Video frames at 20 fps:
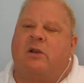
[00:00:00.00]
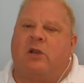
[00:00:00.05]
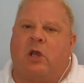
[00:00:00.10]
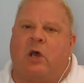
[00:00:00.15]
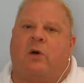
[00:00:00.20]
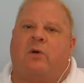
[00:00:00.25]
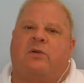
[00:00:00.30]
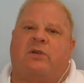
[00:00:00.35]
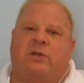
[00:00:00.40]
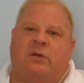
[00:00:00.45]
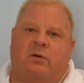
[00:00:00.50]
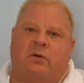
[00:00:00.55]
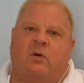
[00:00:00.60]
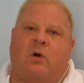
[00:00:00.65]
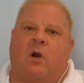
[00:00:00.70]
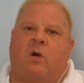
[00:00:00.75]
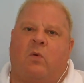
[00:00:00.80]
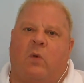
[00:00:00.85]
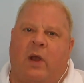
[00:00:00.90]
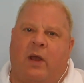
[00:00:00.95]
go
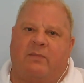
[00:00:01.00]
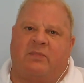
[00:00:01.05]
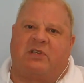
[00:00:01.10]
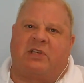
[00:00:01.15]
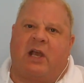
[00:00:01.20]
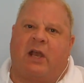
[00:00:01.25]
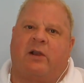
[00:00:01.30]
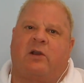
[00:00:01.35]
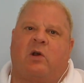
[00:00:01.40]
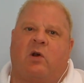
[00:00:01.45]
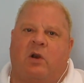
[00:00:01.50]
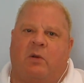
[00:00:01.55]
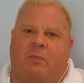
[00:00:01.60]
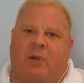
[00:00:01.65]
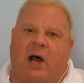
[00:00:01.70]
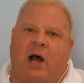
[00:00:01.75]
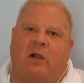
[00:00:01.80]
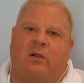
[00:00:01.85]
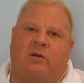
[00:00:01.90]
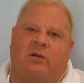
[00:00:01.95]
to our website, go to
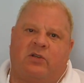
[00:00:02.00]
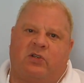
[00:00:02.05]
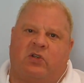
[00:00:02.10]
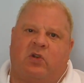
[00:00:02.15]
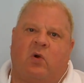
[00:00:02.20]
Paolo's